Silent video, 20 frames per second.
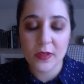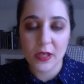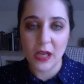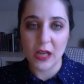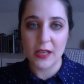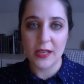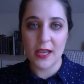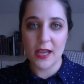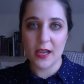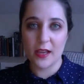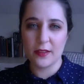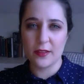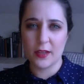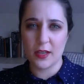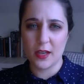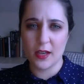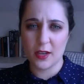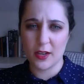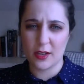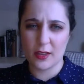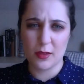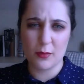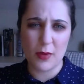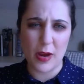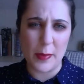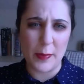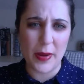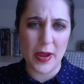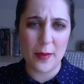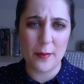Yeah, the
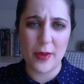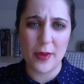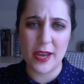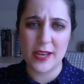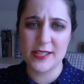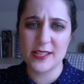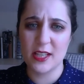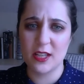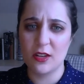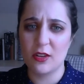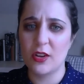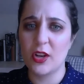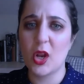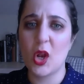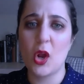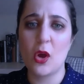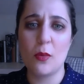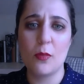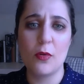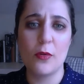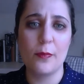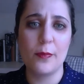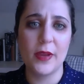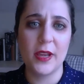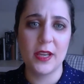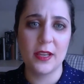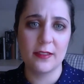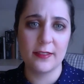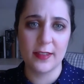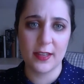webcam makes it look a lot more
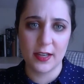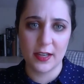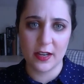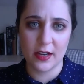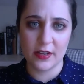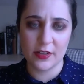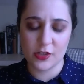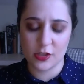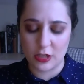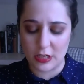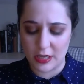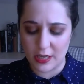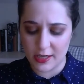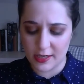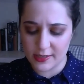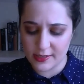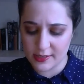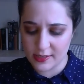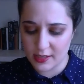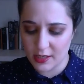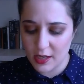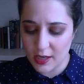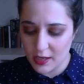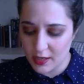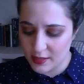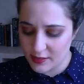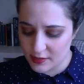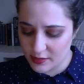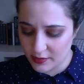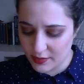pink than it actually is.
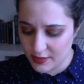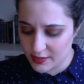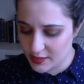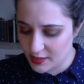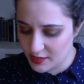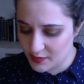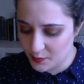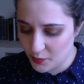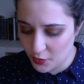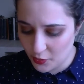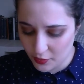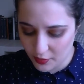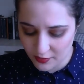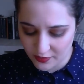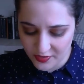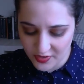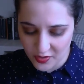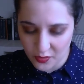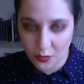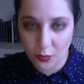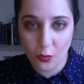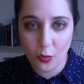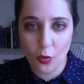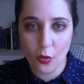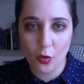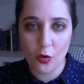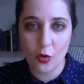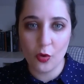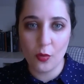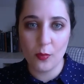So this is more of a
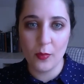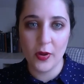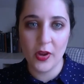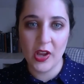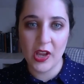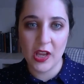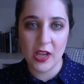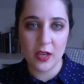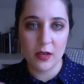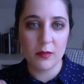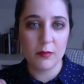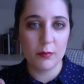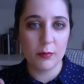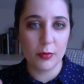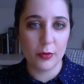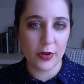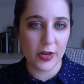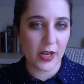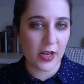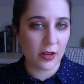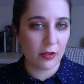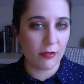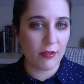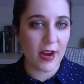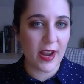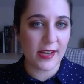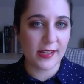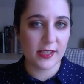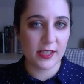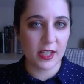warm brick
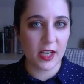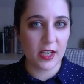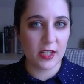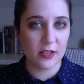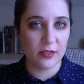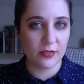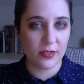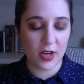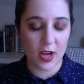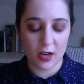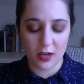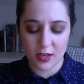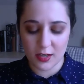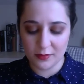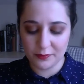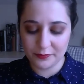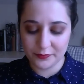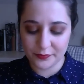red kind of colour.